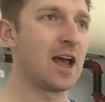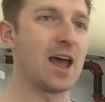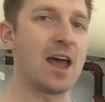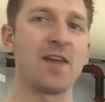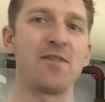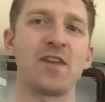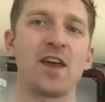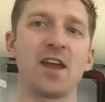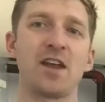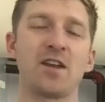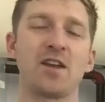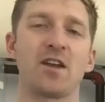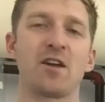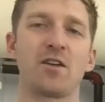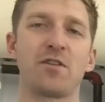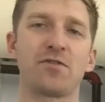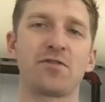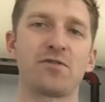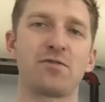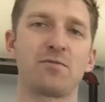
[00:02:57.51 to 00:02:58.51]
and then
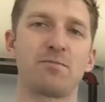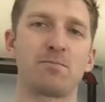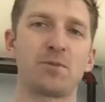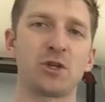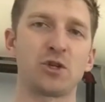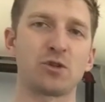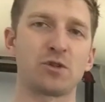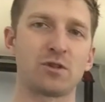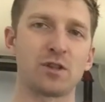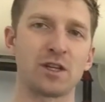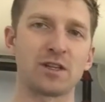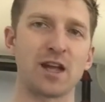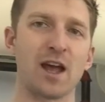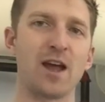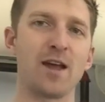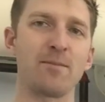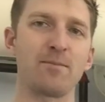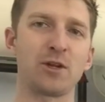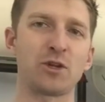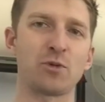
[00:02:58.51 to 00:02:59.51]
the
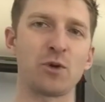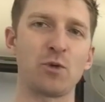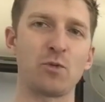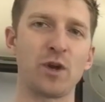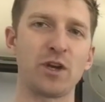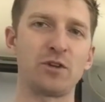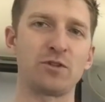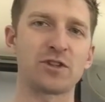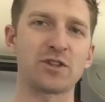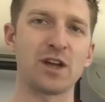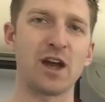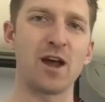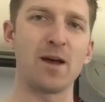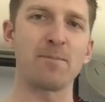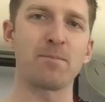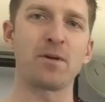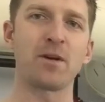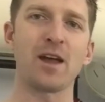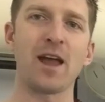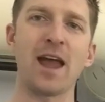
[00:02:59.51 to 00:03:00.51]
time between when you
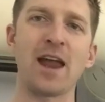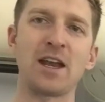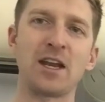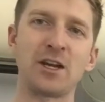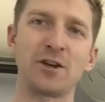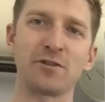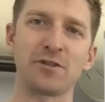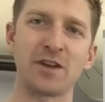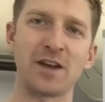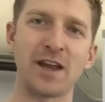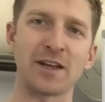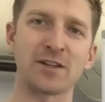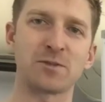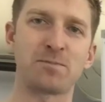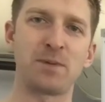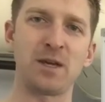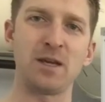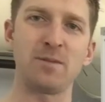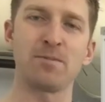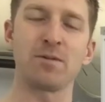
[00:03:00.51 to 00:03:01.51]
stop and hear the next
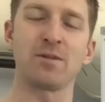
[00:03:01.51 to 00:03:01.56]
beep